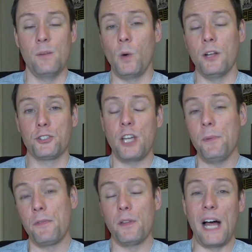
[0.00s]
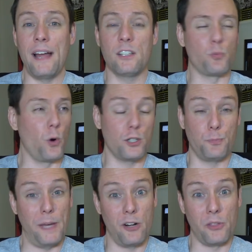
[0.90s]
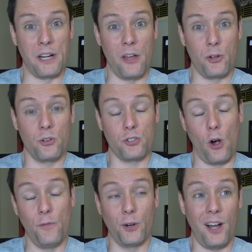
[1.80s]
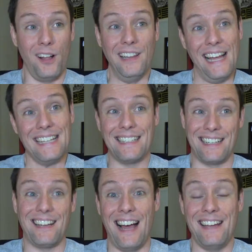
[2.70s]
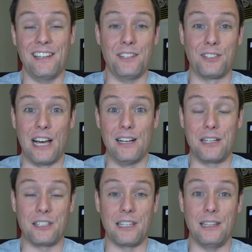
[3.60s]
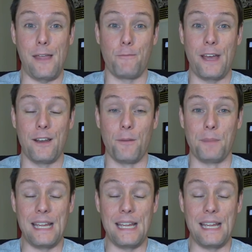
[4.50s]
And while some of the lines worked better than others, overall I kinda dug silly Venom.